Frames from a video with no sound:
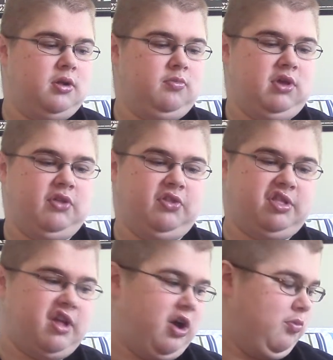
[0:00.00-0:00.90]

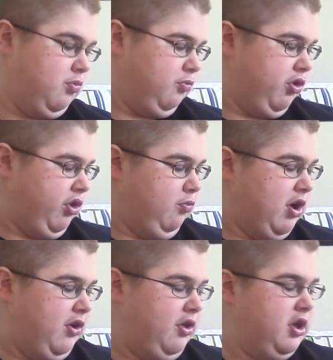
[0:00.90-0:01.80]
Really
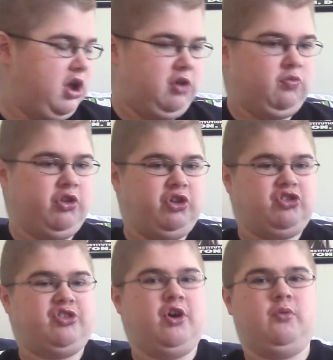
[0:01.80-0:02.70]
well, and really
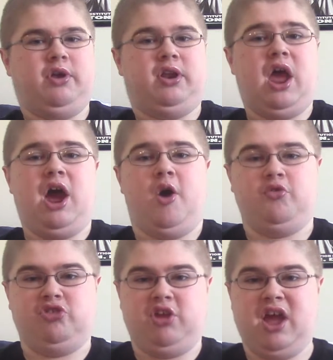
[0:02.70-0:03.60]
showing how
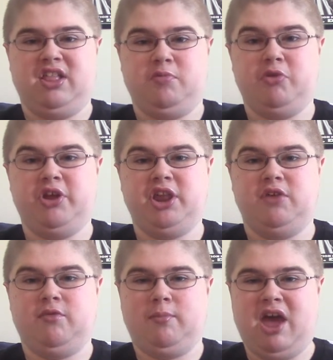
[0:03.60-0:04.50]
she has plenty
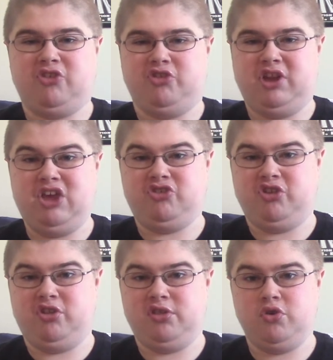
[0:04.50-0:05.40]
of
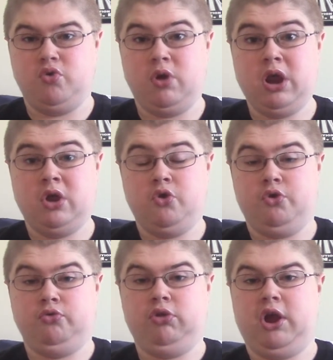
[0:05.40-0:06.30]
imagination to
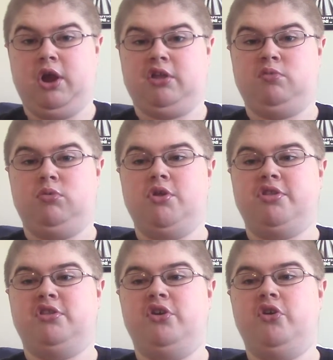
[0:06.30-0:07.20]
her lyrics while
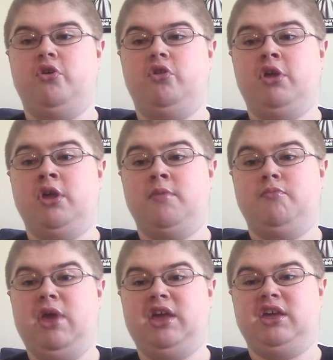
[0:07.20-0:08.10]
still
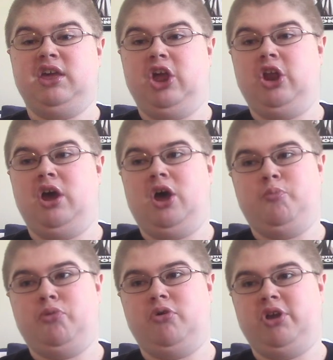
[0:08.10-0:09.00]
making it
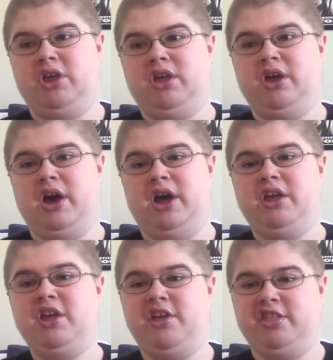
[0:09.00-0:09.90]
pretty
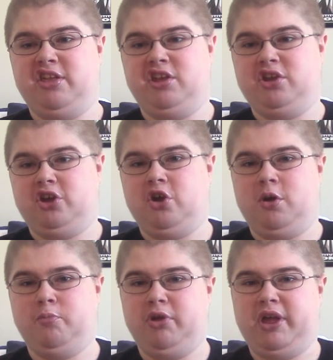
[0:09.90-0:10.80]
easy to
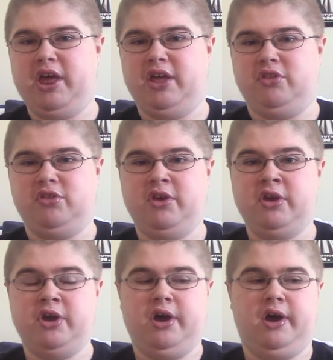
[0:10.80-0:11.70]
comprehend.
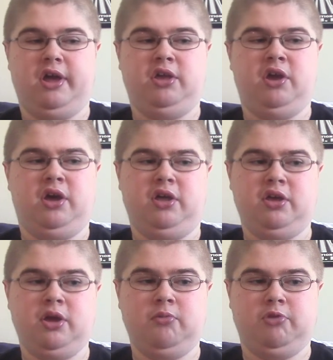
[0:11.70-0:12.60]

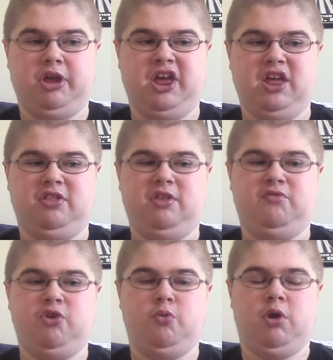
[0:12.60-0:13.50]

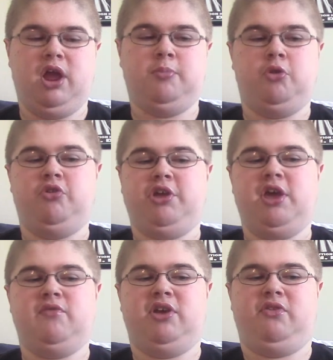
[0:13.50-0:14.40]
If you were able to
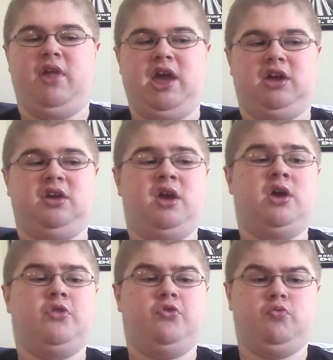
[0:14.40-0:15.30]
give it like
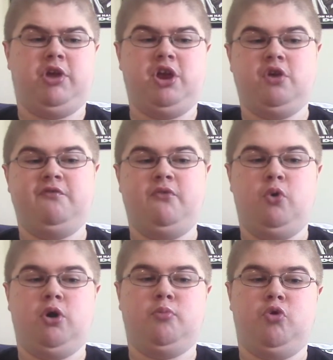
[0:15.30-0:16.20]
3 or
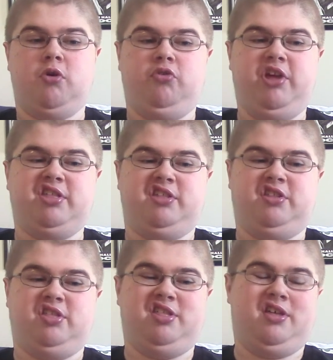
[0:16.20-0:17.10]
4 more
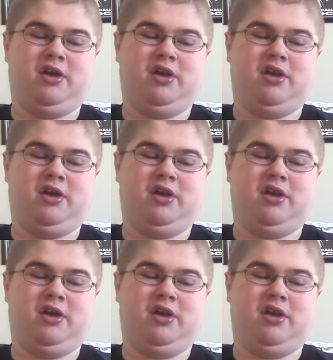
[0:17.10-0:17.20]
listens.